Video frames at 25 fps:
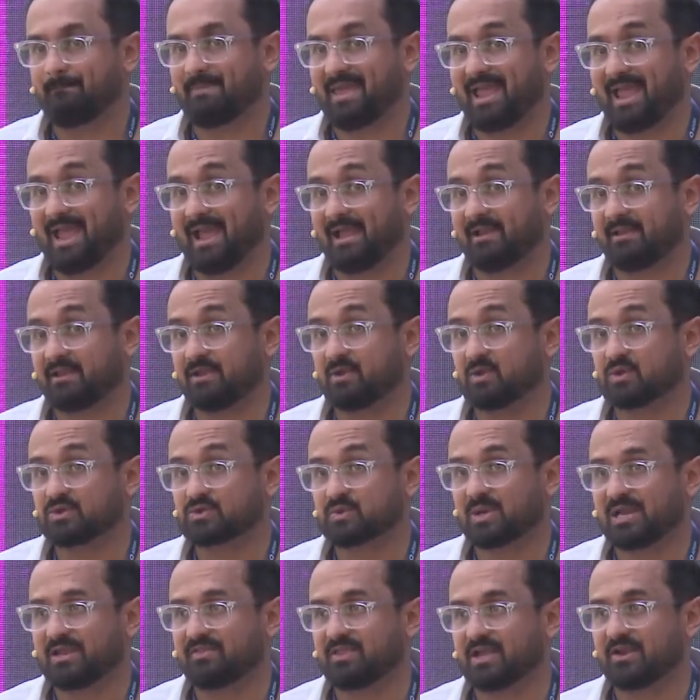and
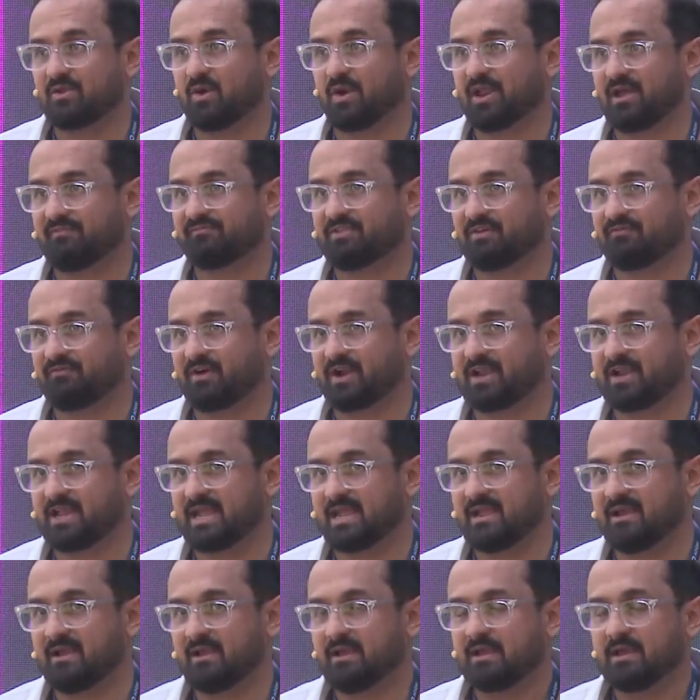usually they don't have the
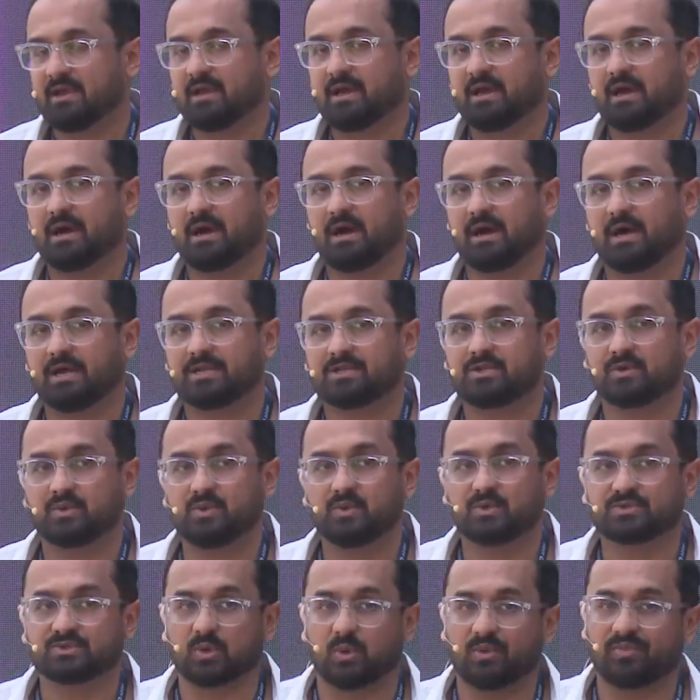funding to
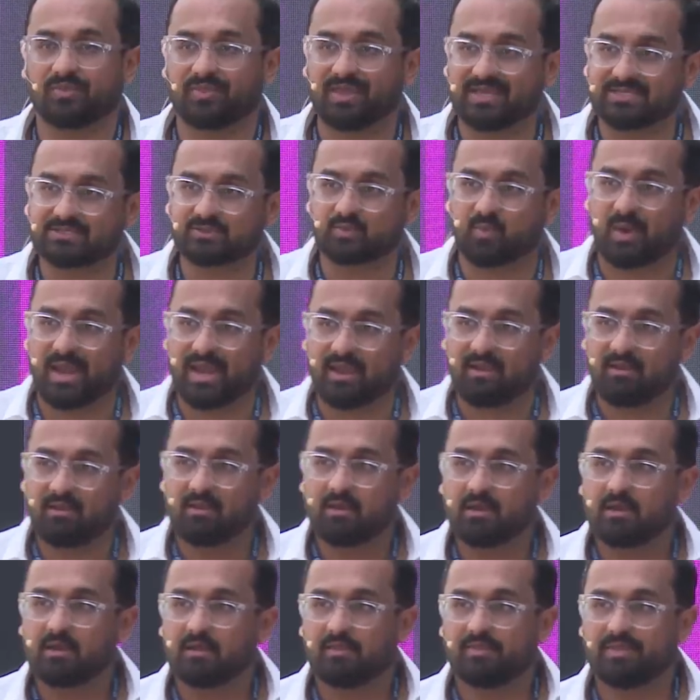do so. This way,
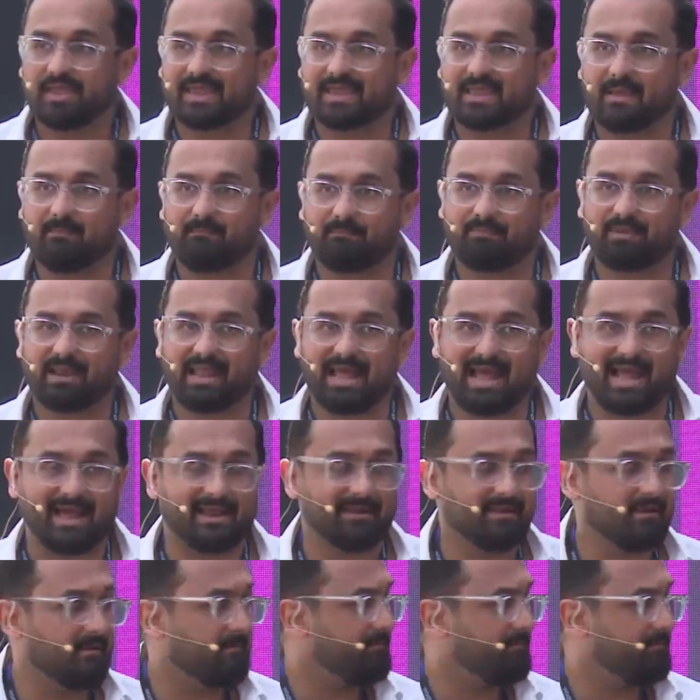they can plan